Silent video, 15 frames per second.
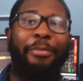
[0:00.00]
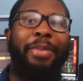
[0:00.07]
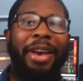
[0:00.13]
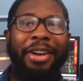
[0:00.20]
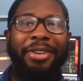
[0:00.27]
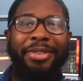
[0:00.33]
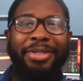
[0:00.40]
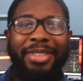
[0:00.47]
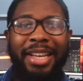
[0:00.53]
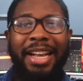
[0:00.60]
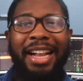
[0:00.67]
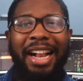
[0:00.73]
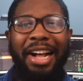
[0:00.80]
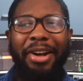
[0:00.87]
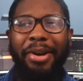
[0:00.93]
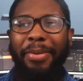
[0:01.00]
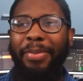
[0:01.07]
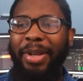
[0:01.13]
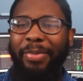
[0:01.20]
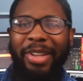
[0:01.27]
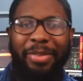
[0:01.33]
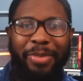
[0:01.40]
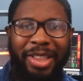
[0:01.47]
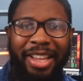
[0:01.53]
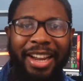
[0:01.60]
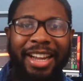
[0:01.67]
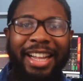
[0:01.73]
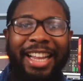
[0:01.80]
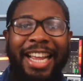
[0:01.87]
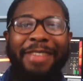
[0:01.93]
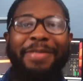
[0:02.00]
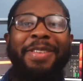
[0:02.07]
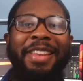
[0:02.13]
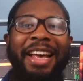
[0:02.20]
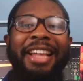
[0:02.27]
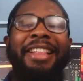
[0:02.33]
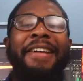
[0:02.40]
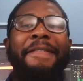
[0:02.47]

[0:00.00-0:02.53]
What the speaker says: pedals, but they're claiming that